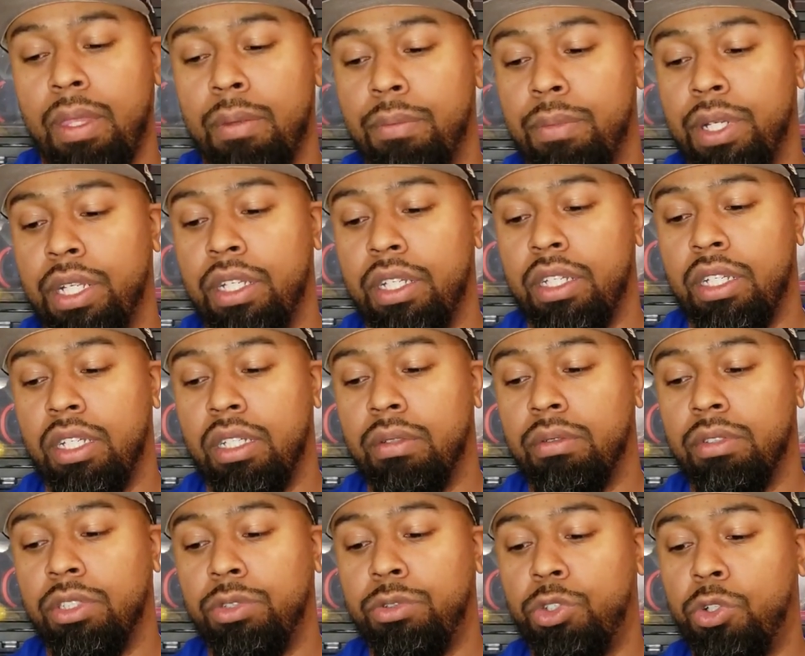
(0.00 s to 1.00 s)
But
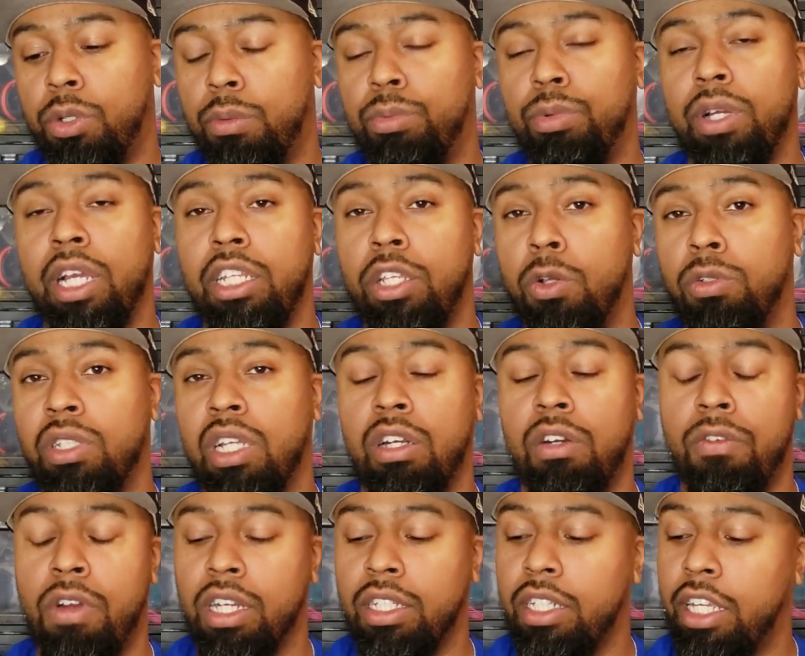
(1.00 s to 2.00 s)
Jordan Brand knows how to
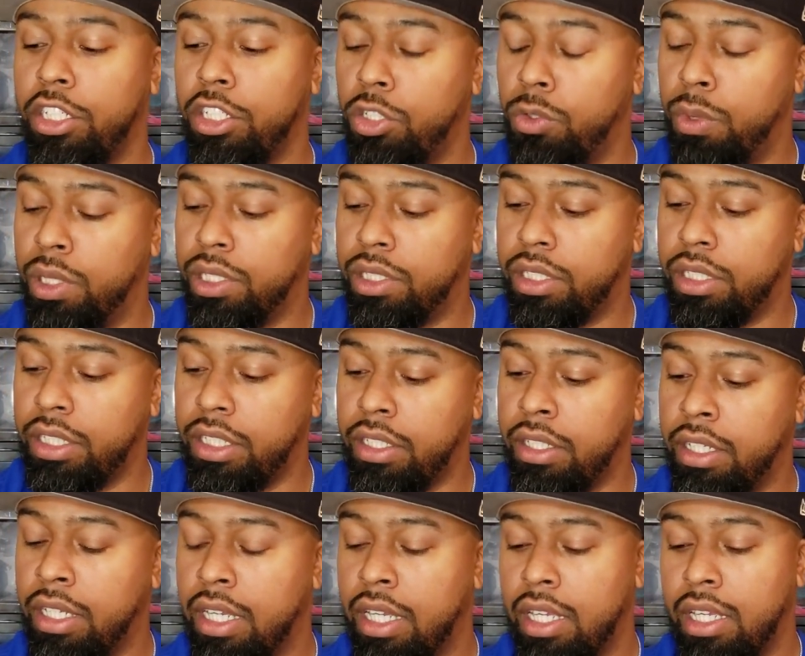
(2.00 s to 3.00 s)
rock that UNC,
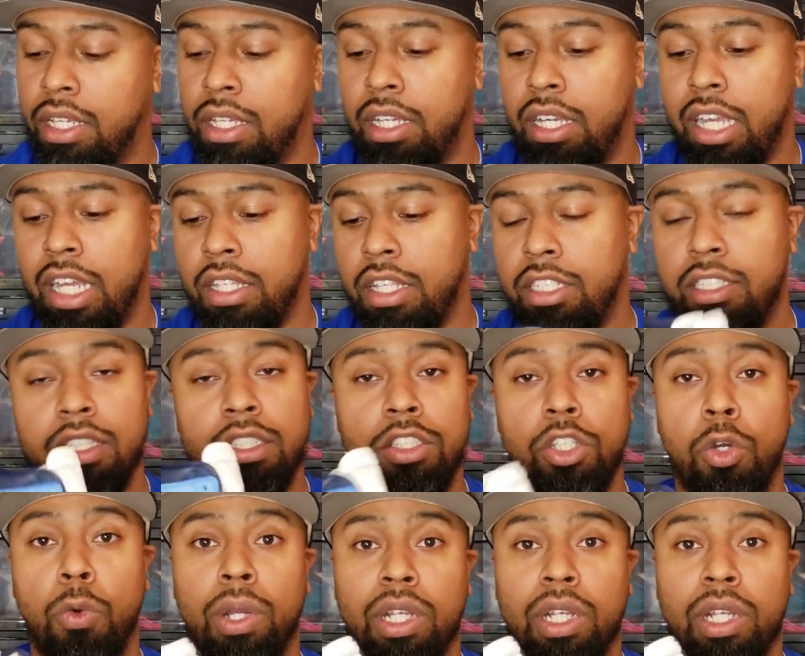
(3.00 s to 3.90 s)
and this is no